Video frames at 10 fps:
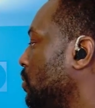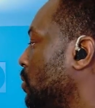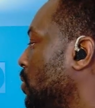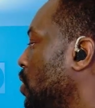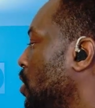
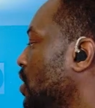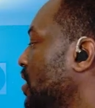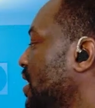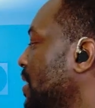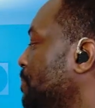You see,
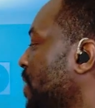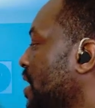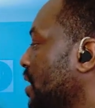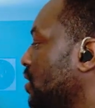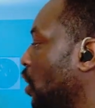those of
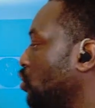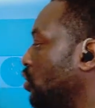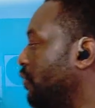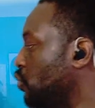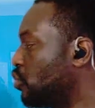you who are
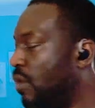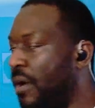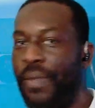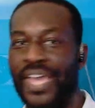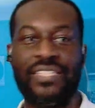based
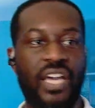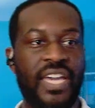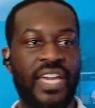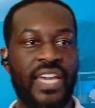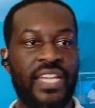in the UK
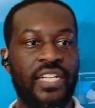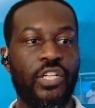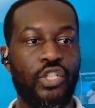who are tuned